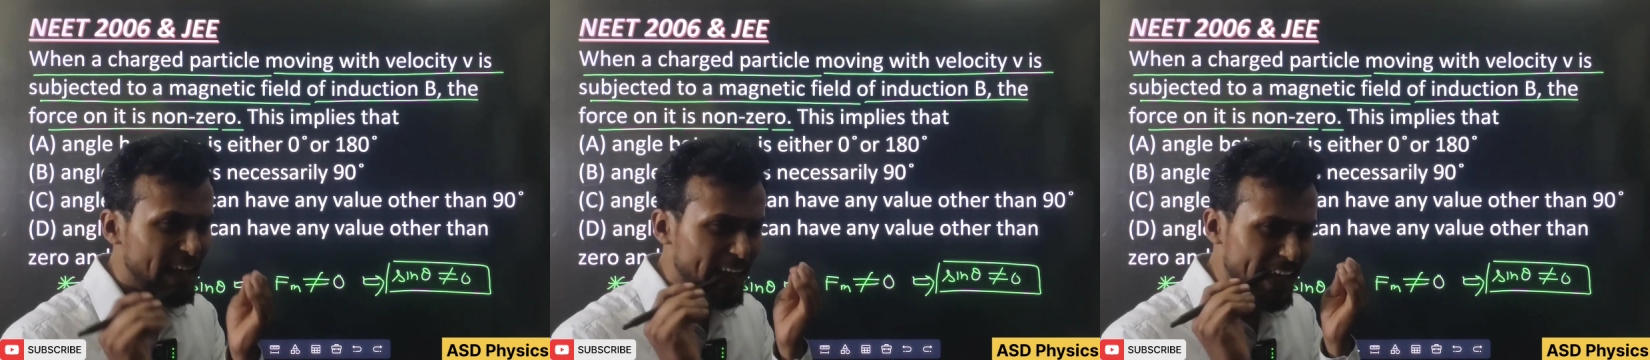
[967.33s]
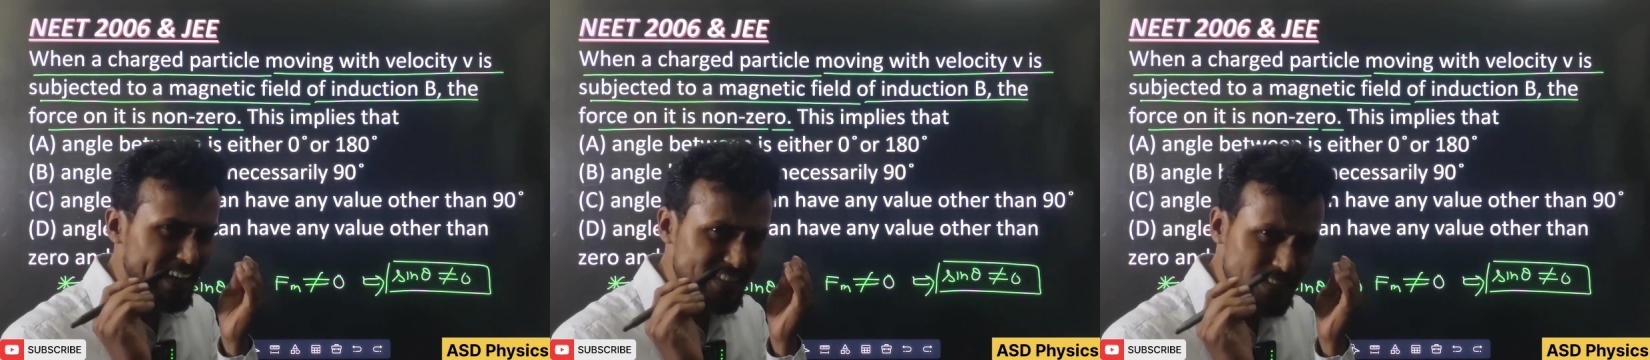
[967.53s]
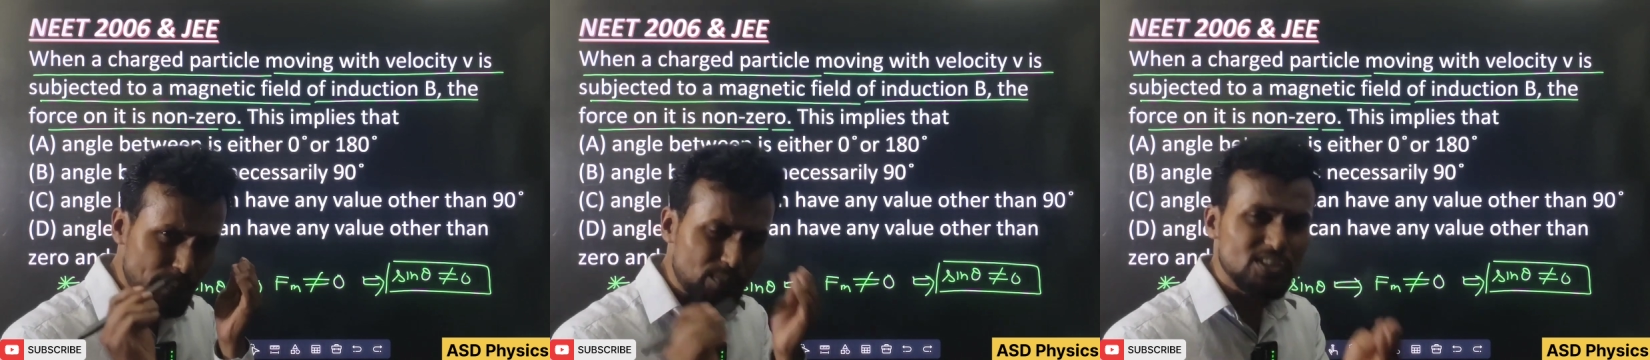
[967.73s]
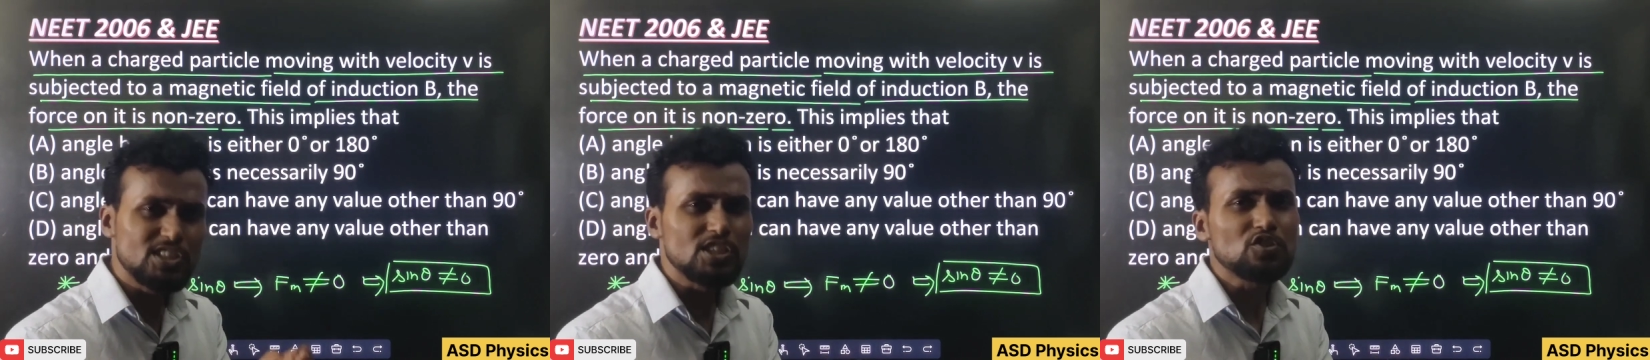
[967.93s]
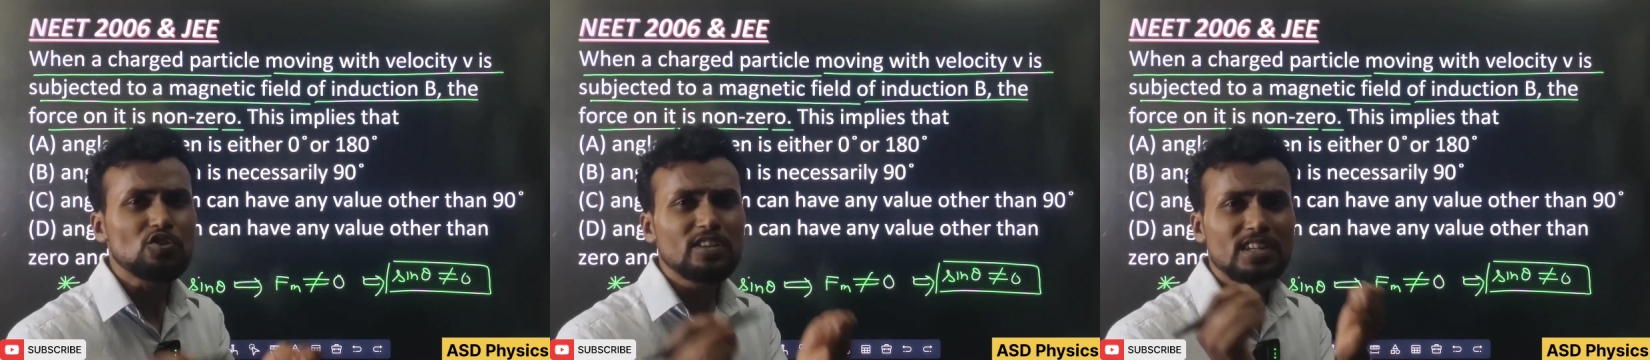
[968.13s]
Except
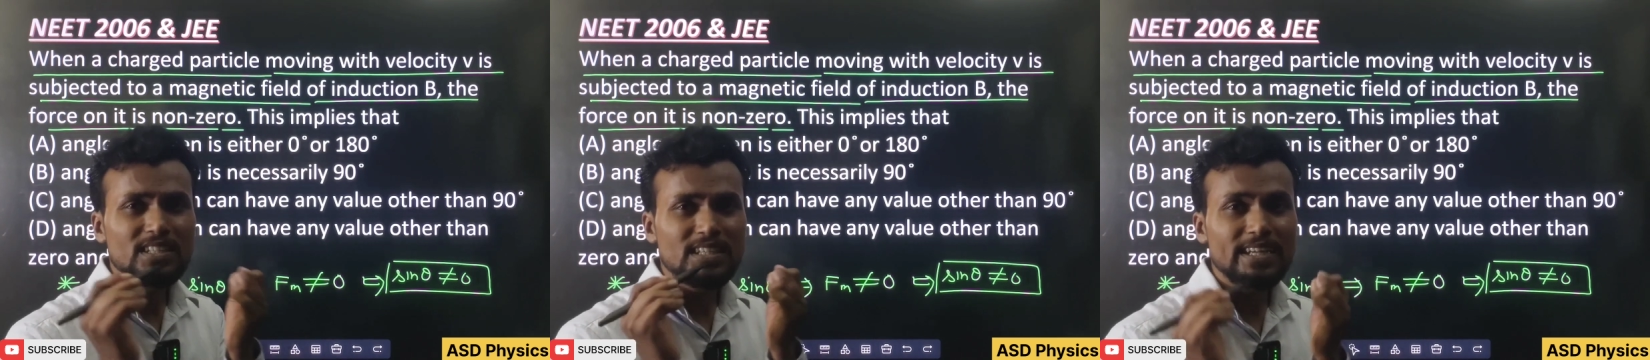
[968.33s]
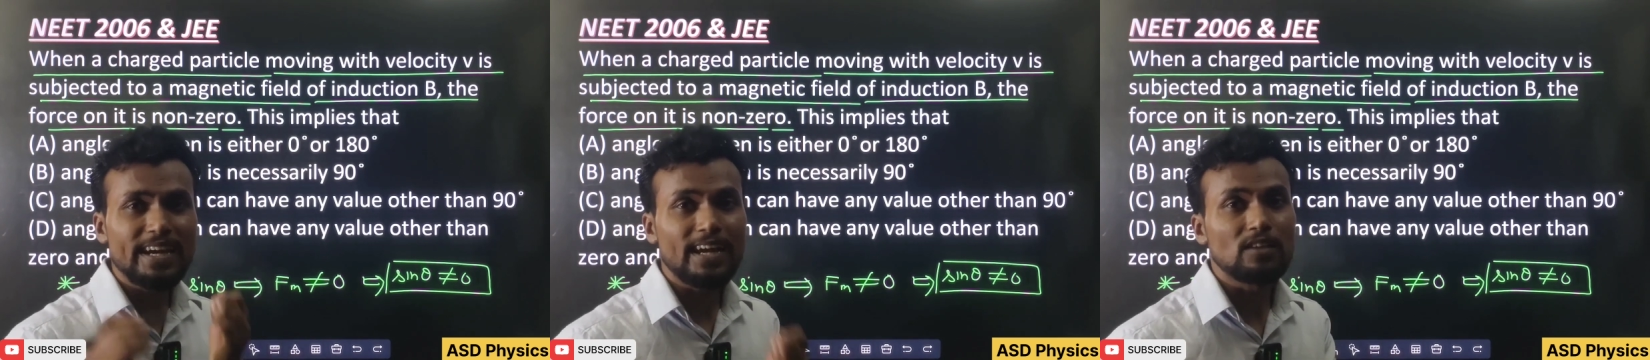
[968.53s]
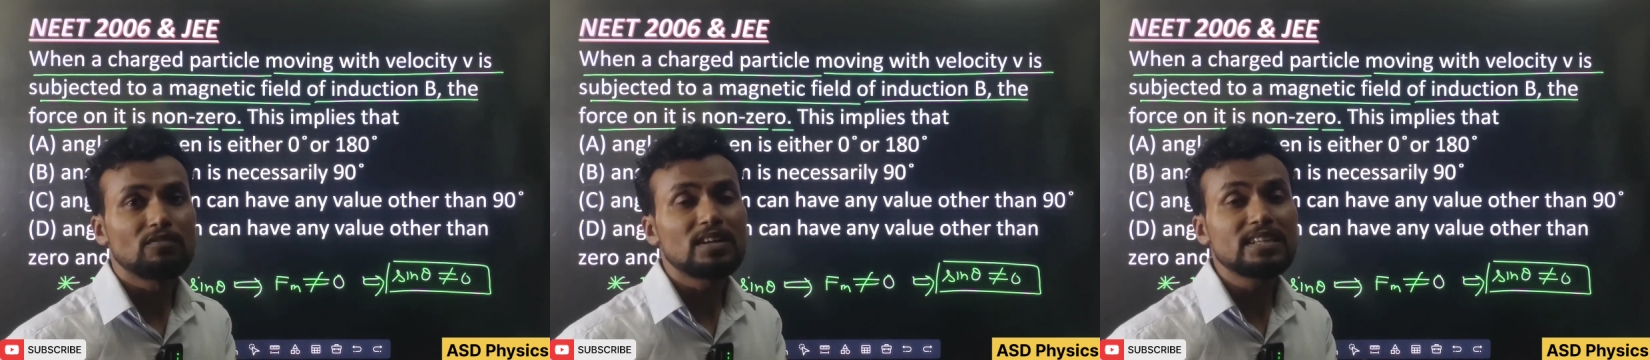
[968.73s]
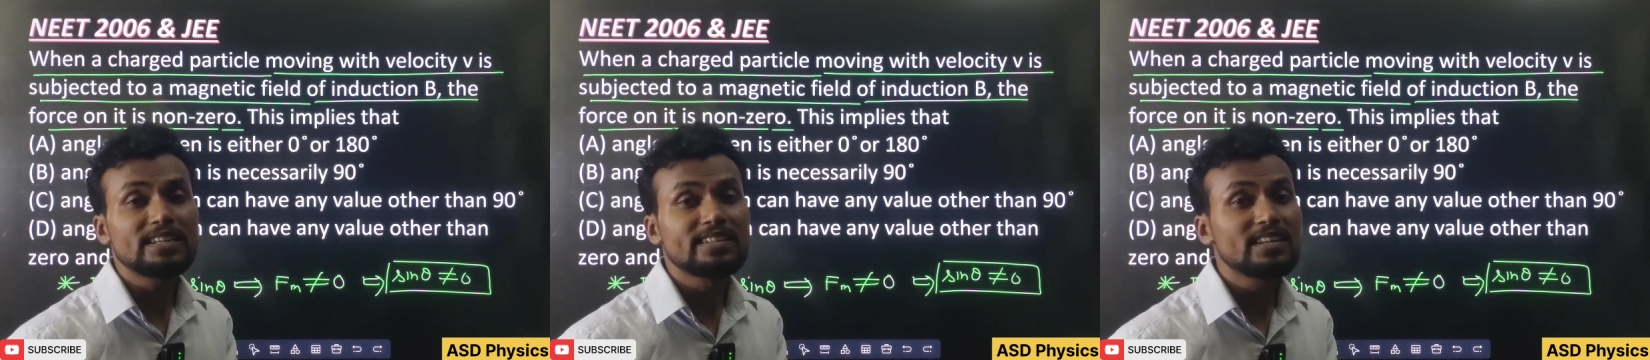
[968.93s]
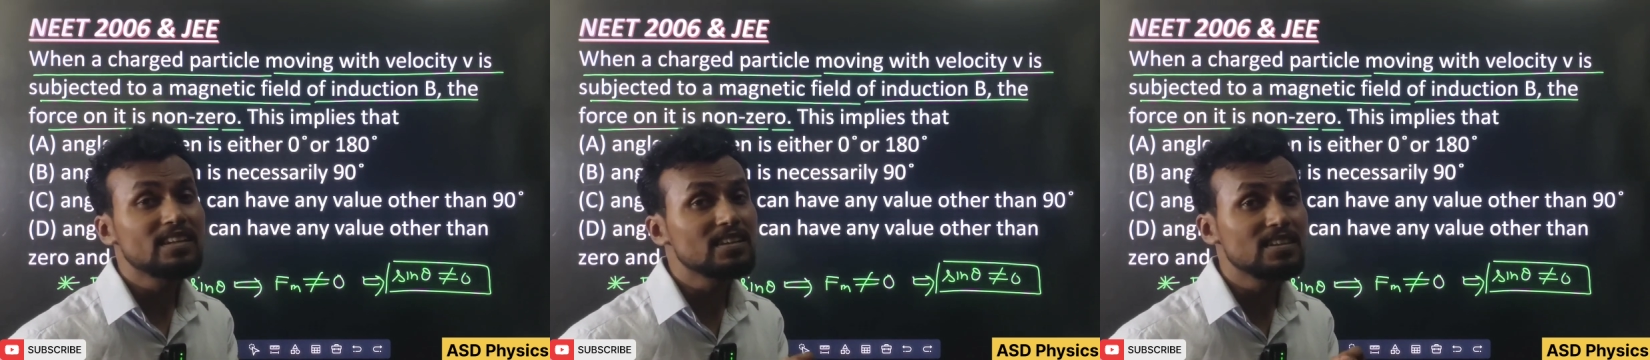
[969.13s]
0 degree and
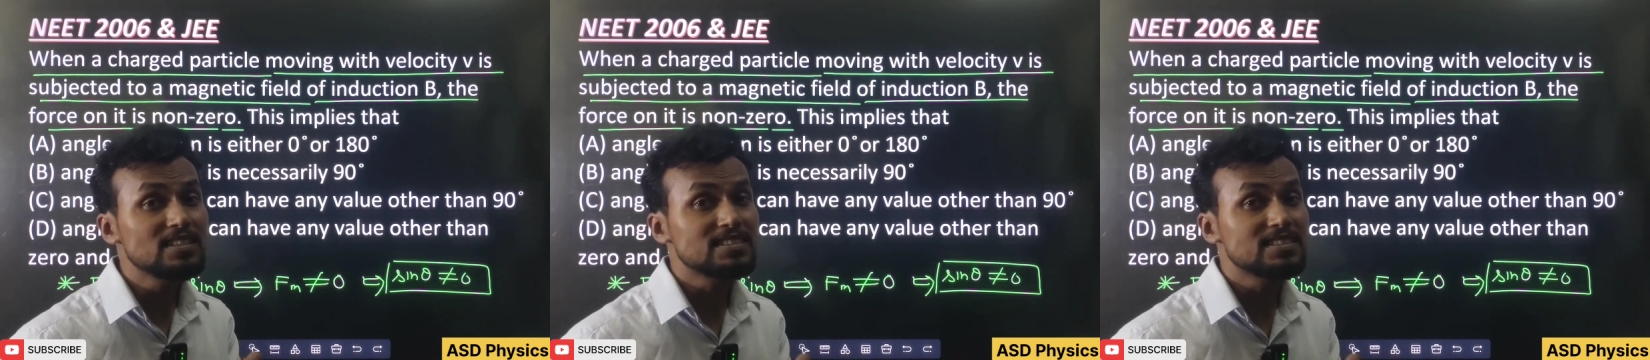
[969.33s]
180 degree,